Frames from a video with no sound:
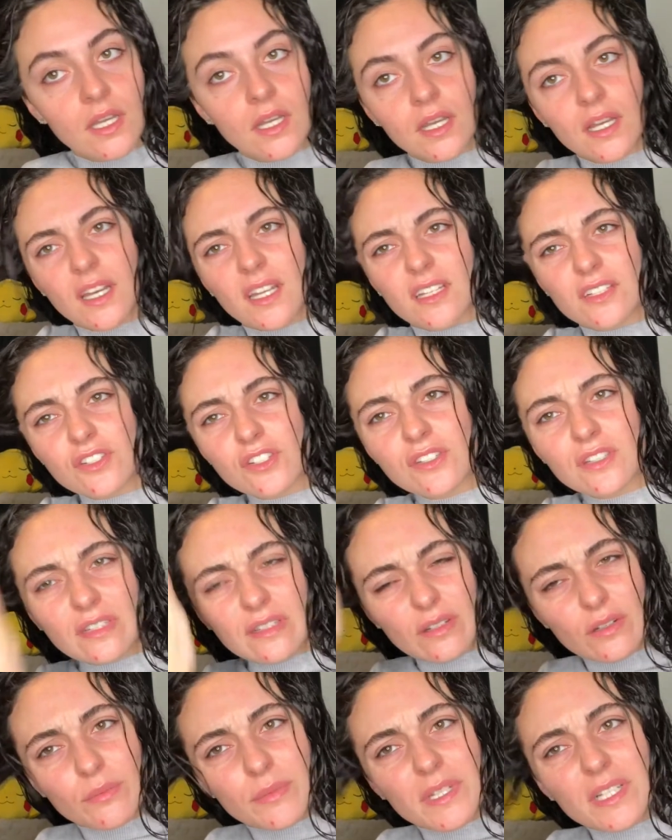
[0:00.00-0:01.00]
and just a
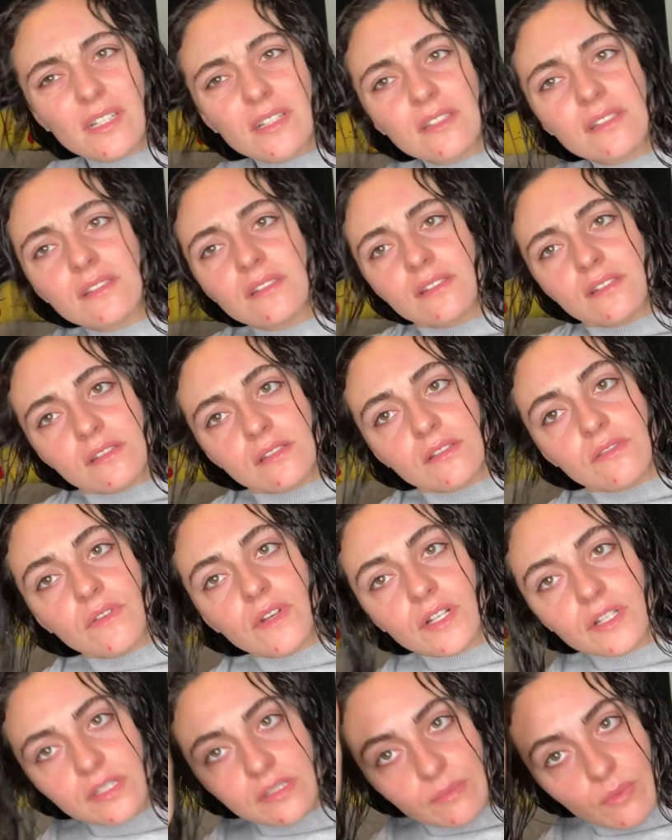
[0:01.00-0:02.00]
little bit because this is a
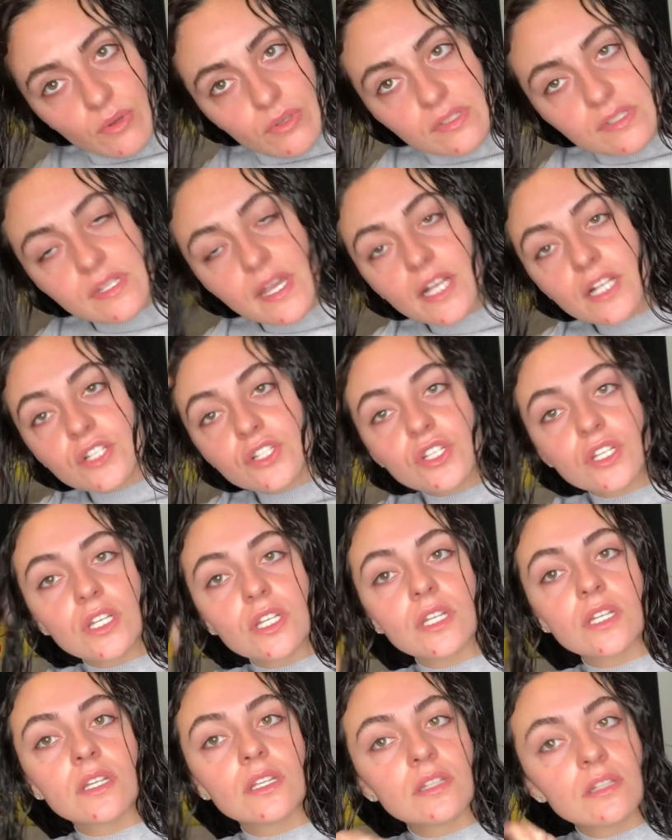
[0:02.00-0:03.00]
very small
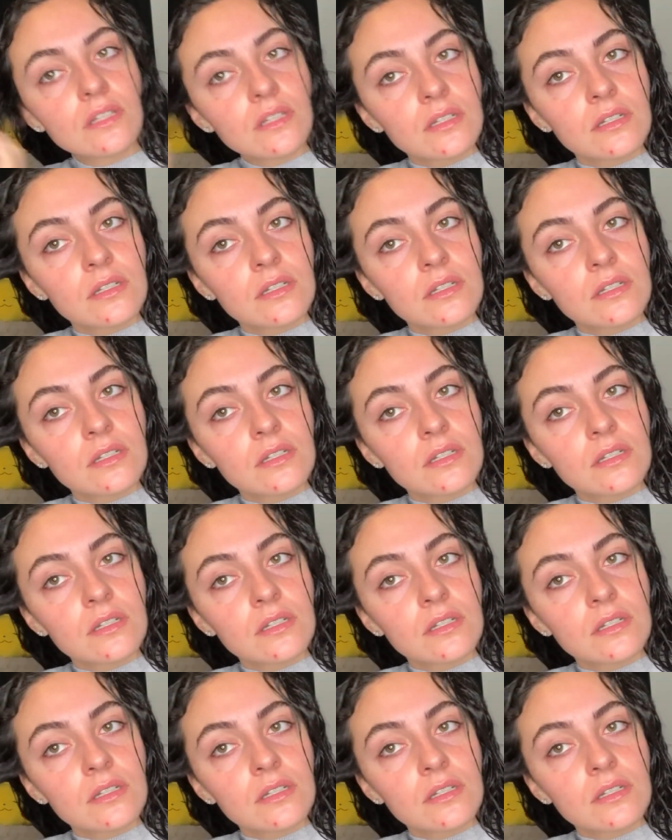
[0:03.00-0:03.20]
section.